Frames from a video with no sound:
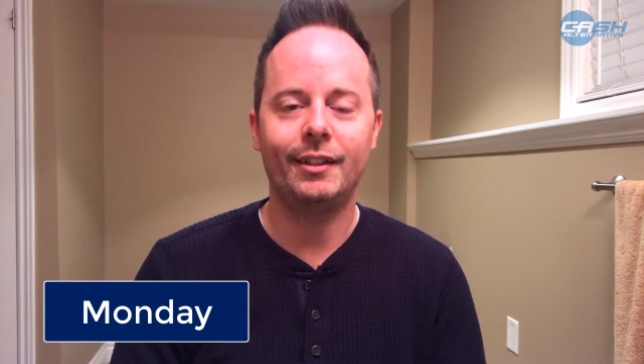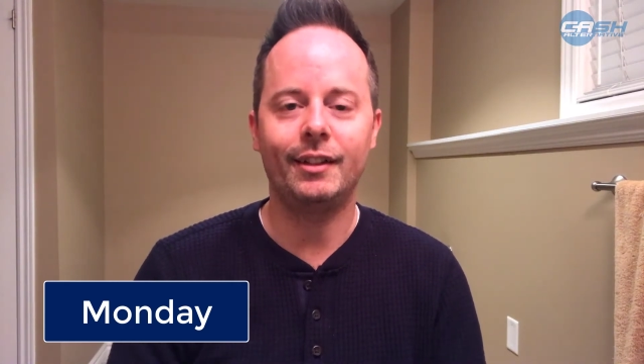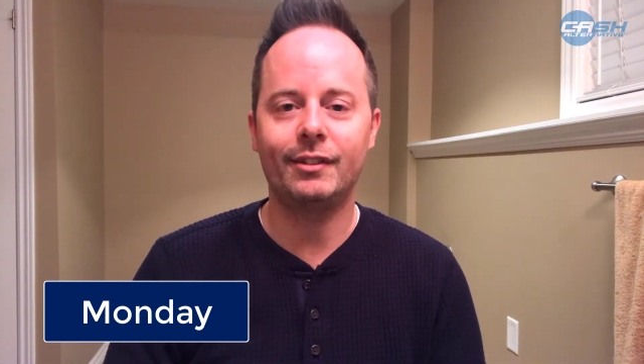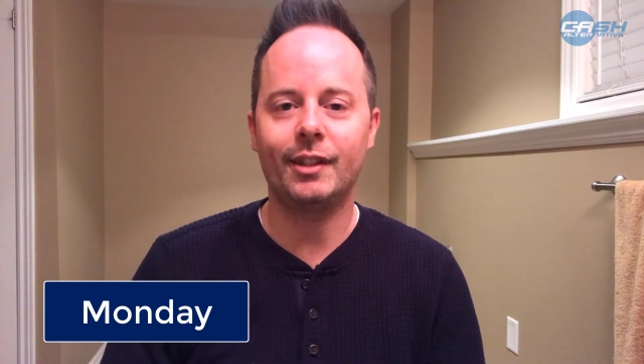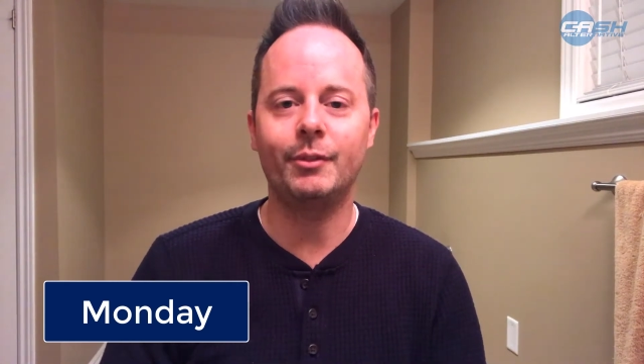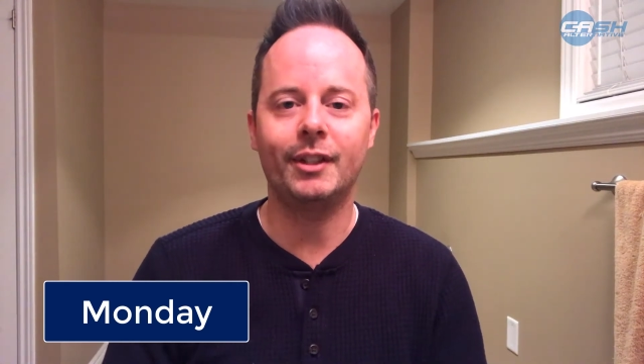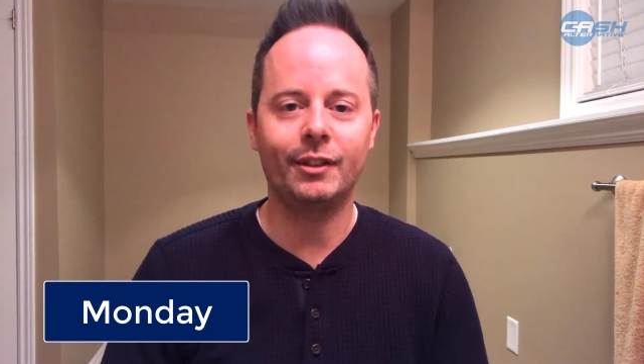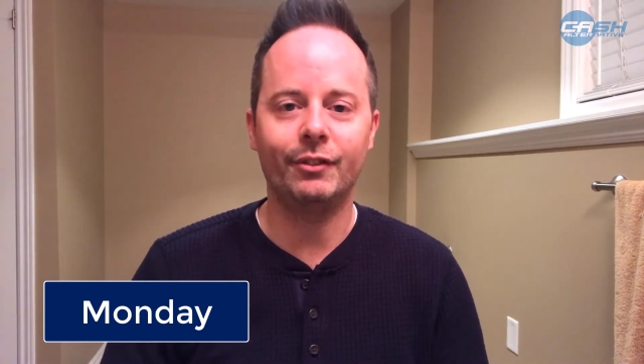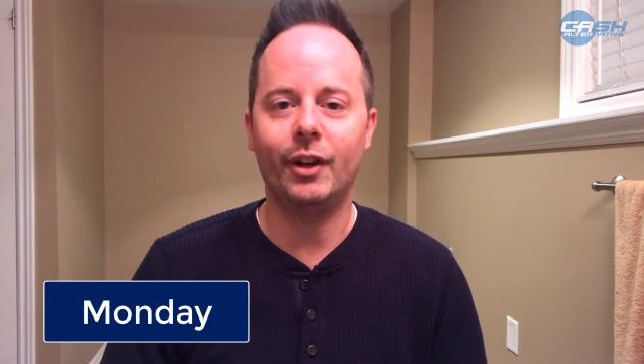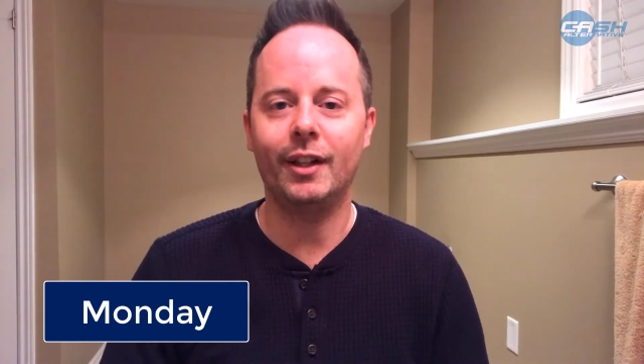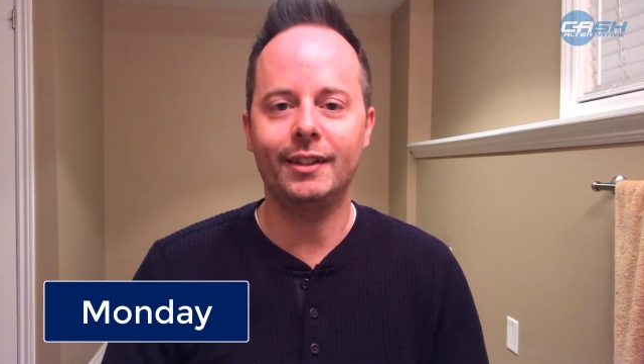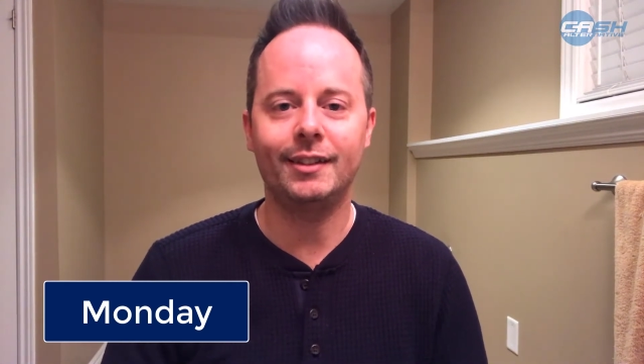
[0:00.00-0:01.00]
it's subject to
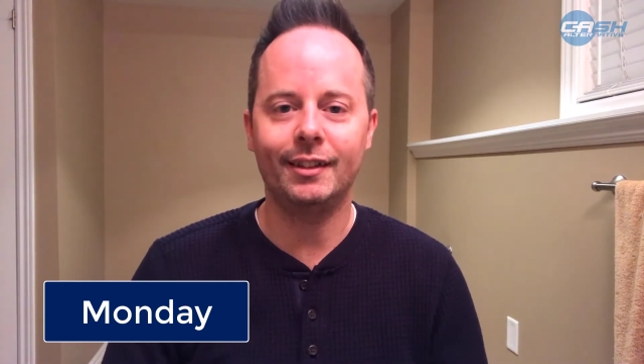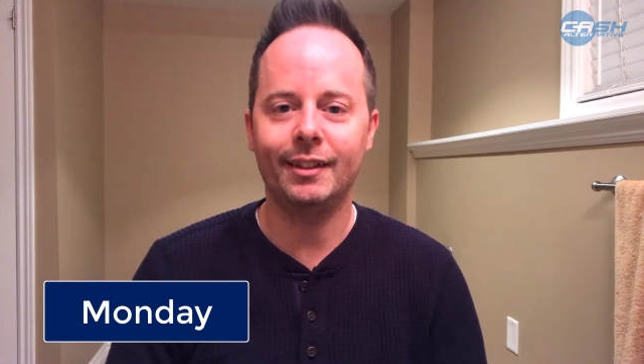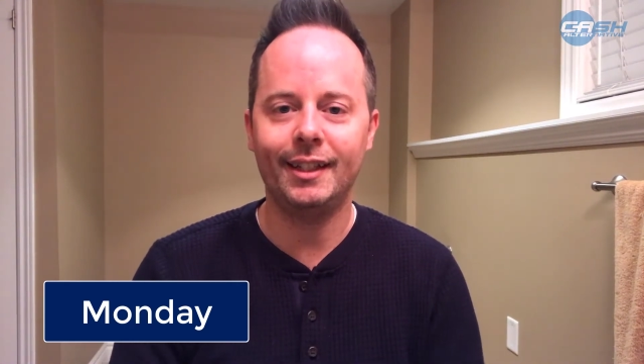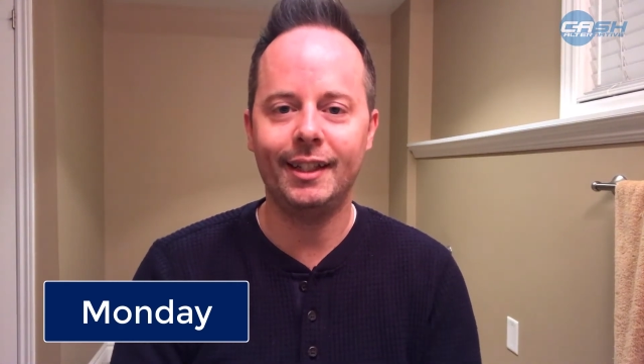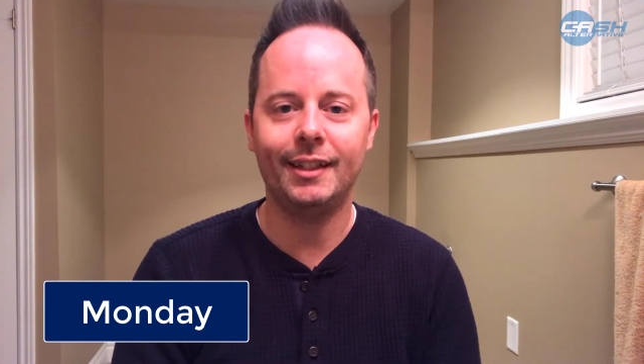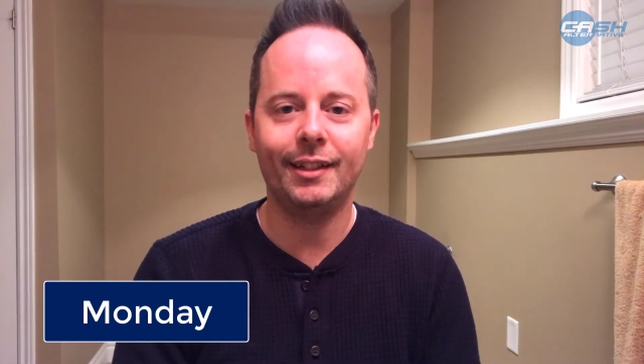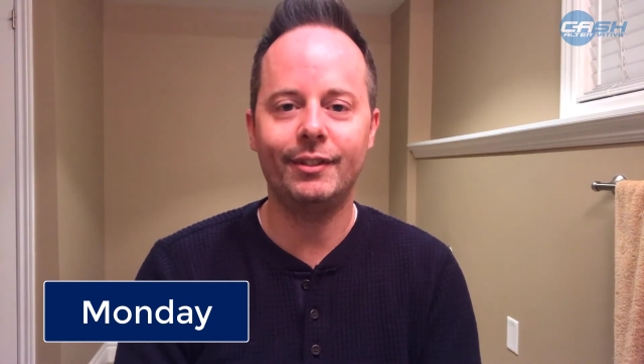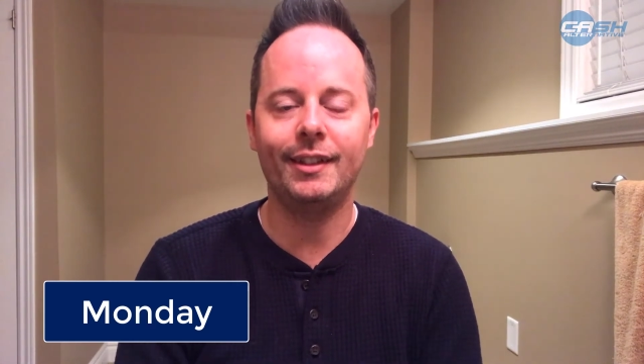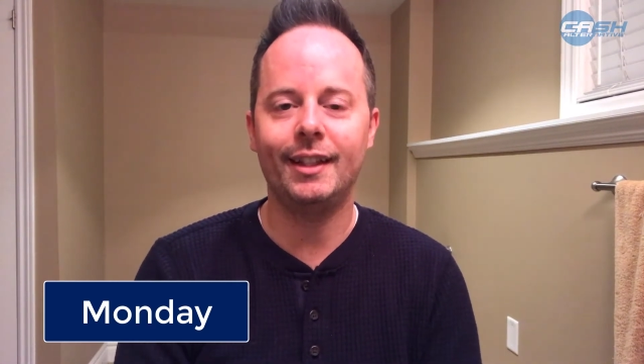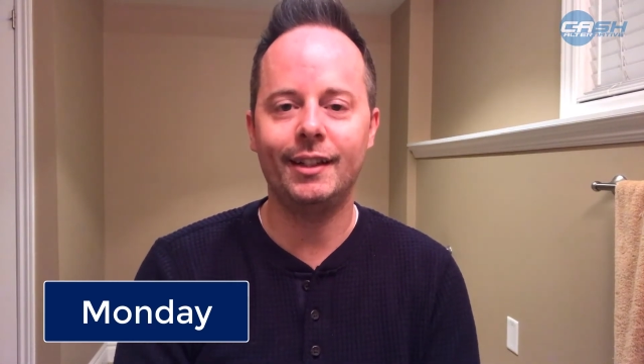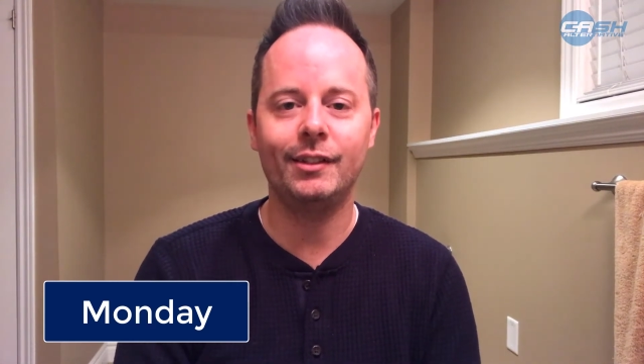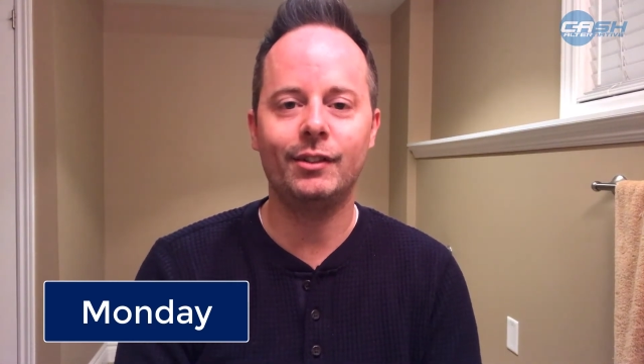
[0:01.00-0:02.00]
volatility and everything,